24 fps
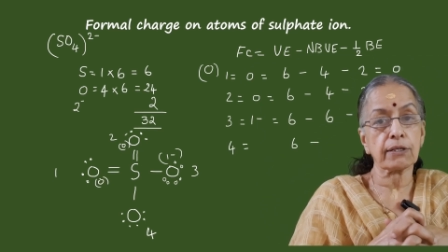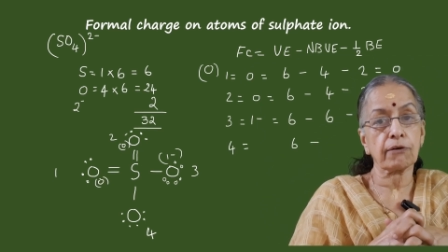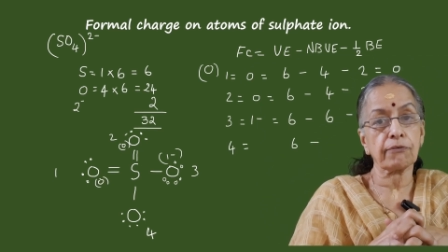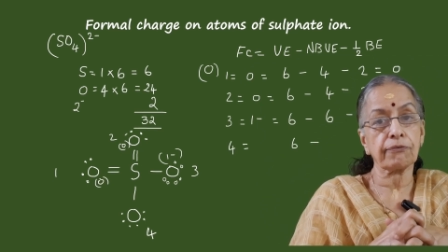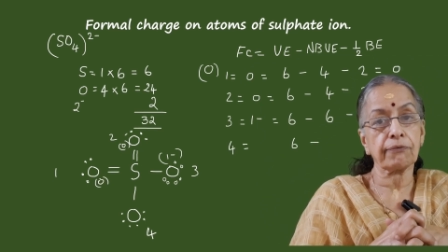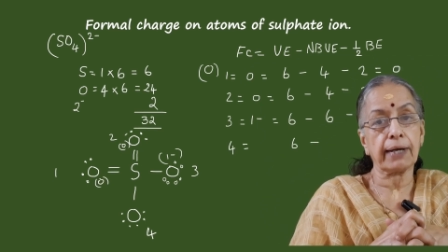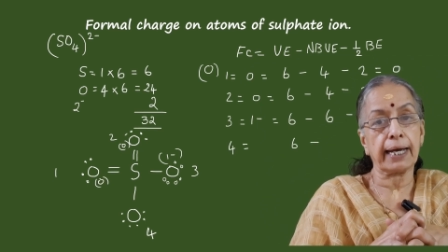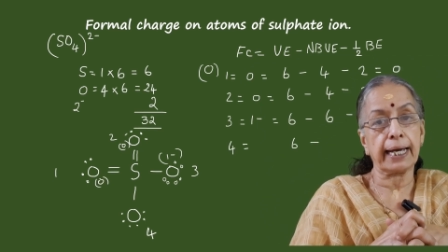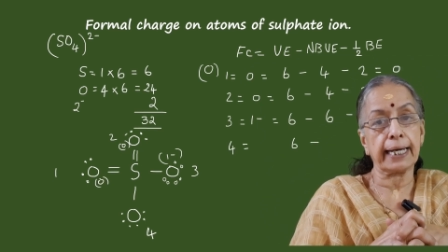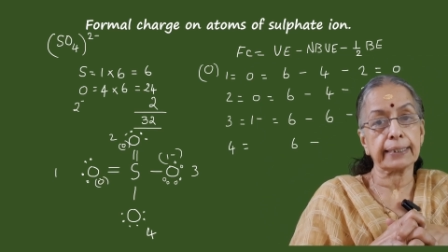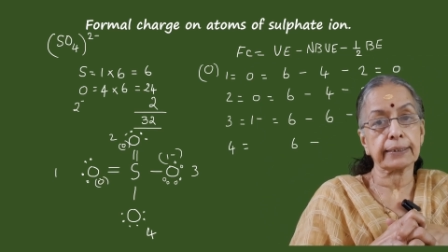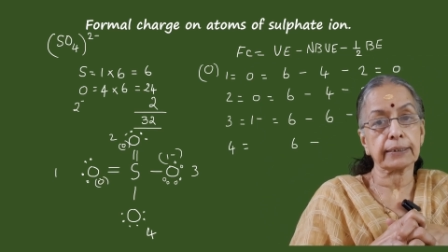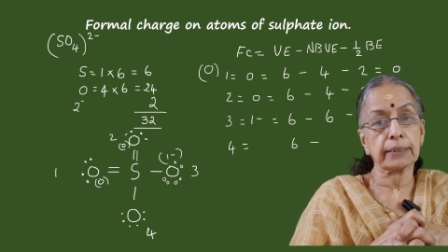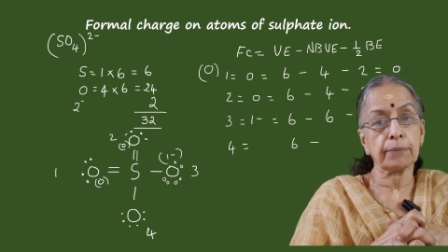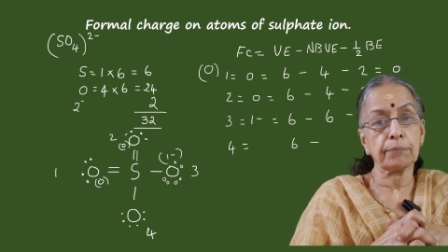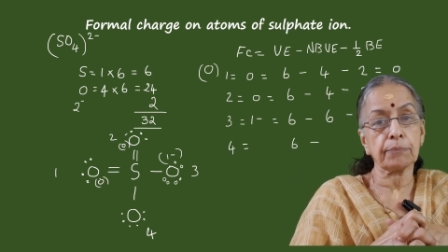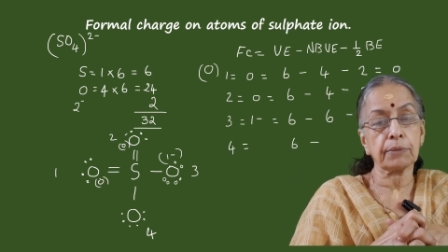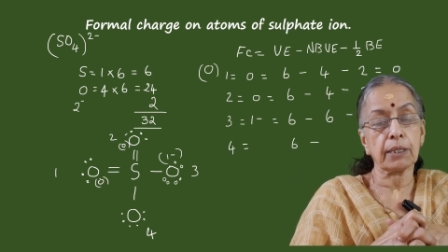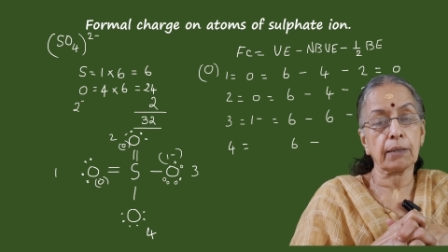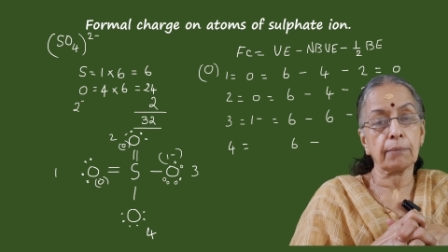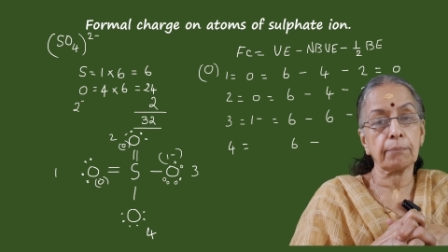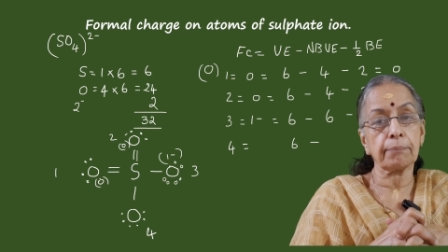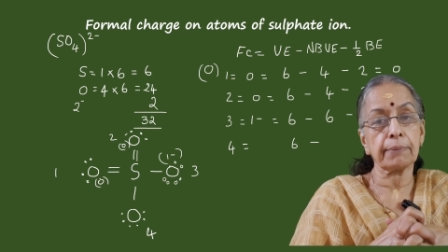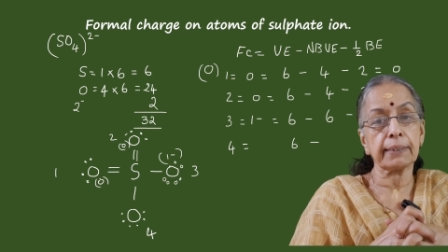of
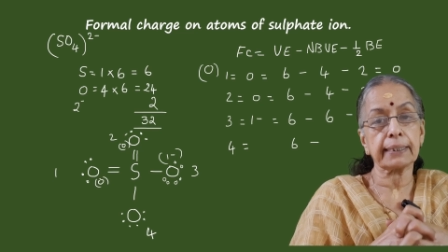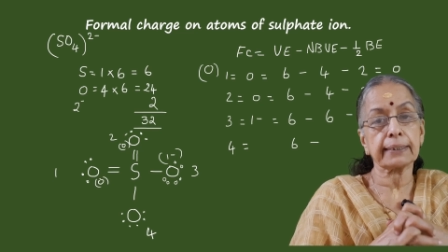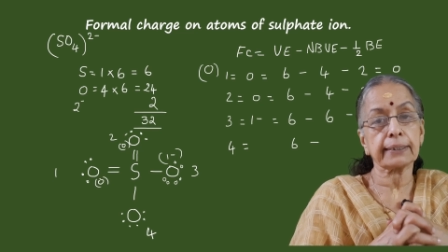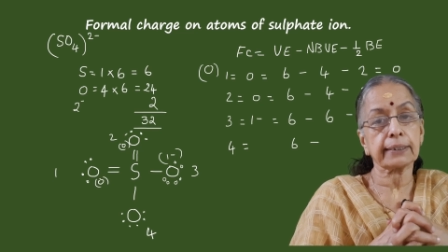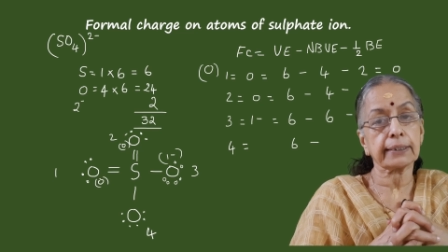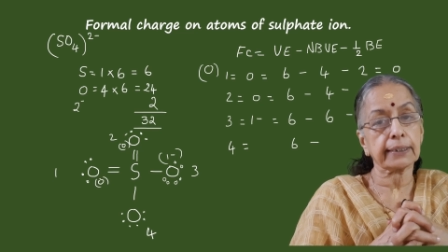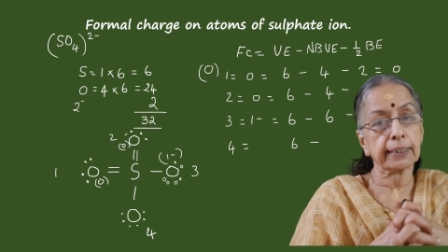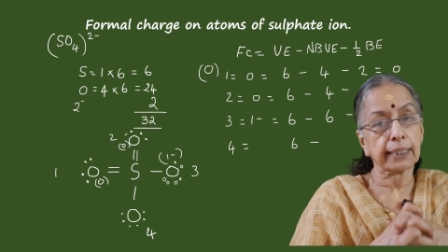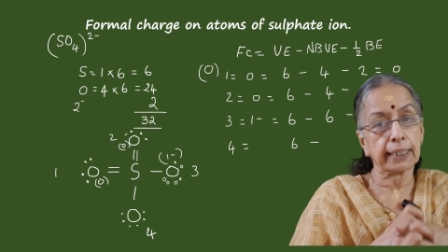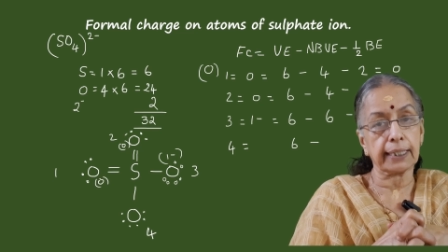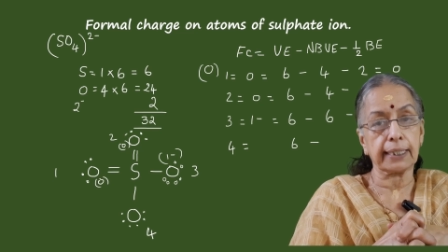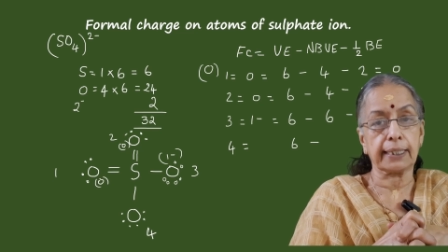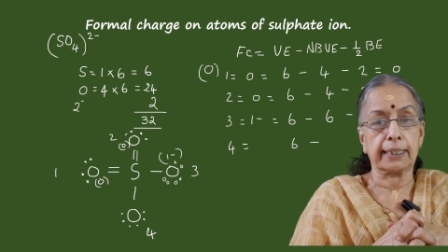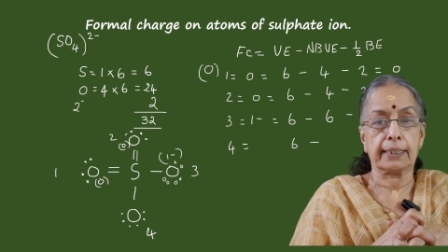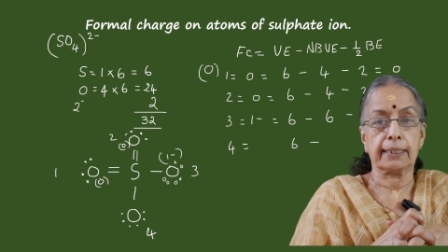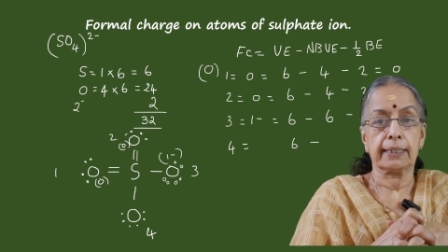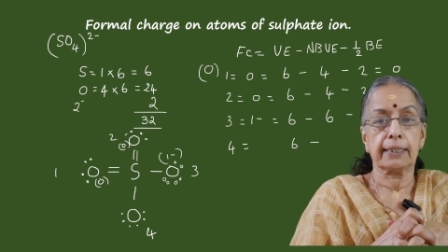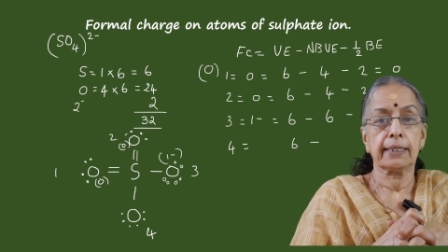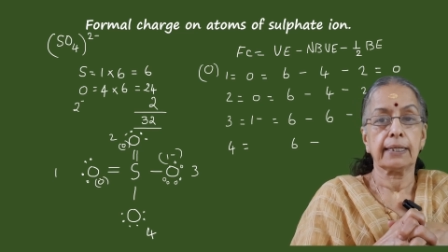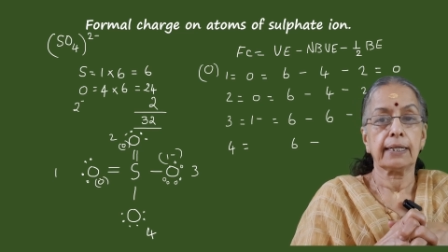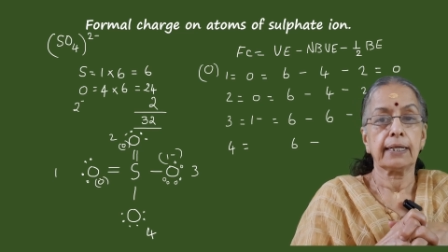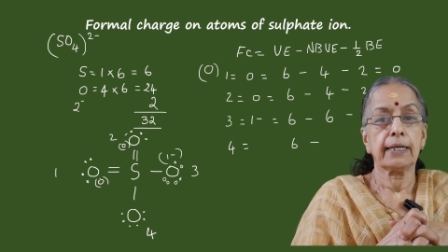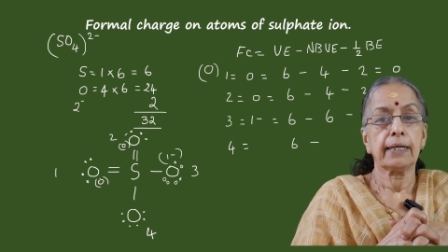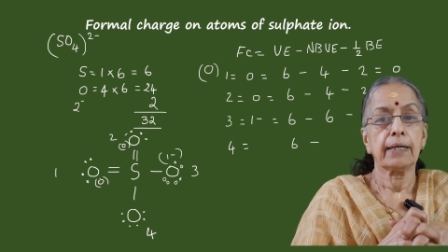atom number 3.